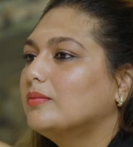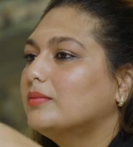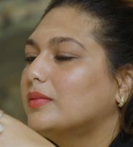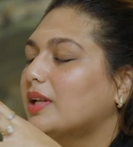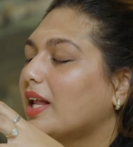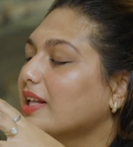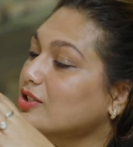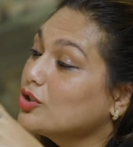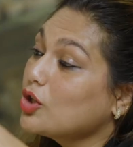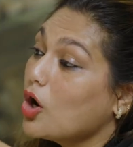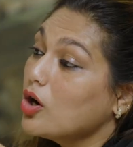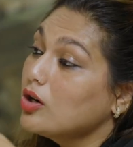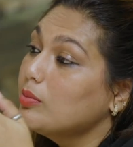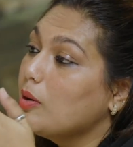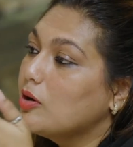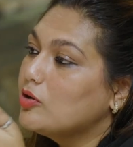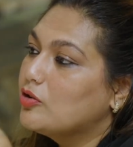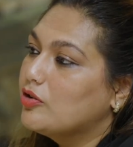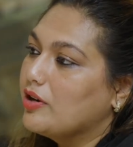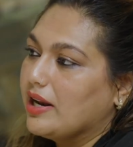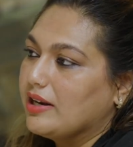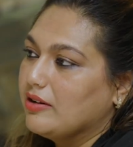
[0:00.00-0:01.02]
Let's talk
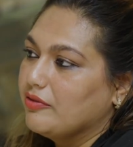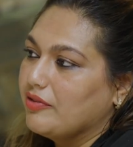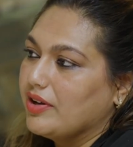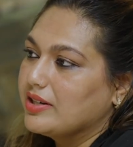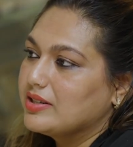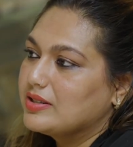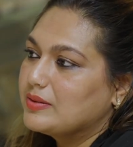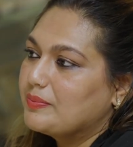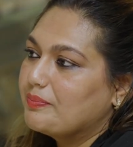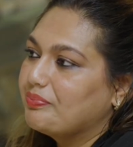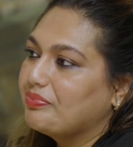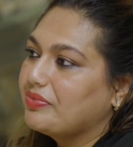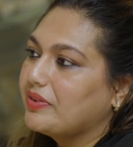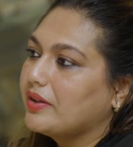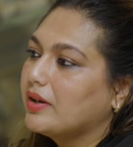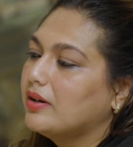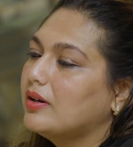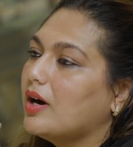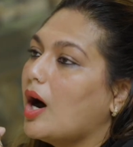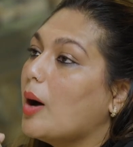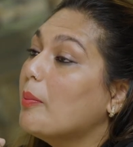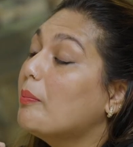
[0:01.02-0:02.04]
about Relevate.
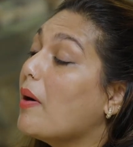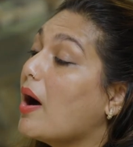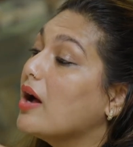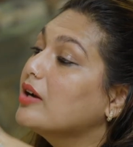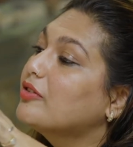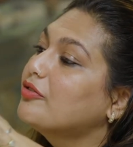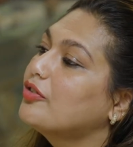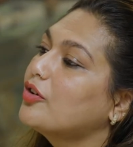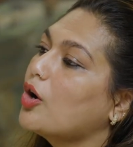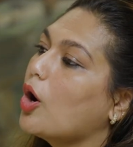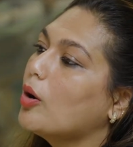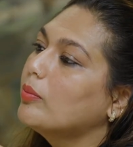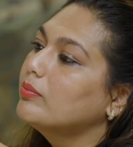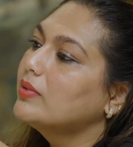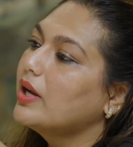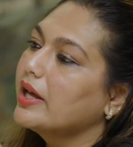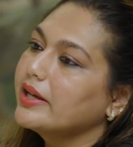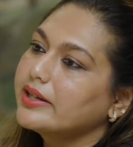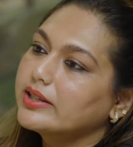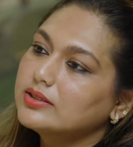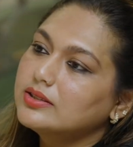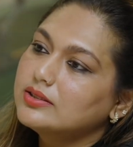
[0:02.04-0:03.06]
Apart from
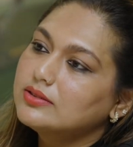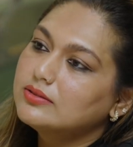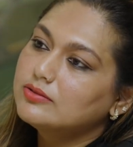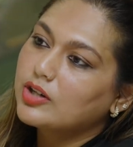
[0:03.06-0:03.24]
like a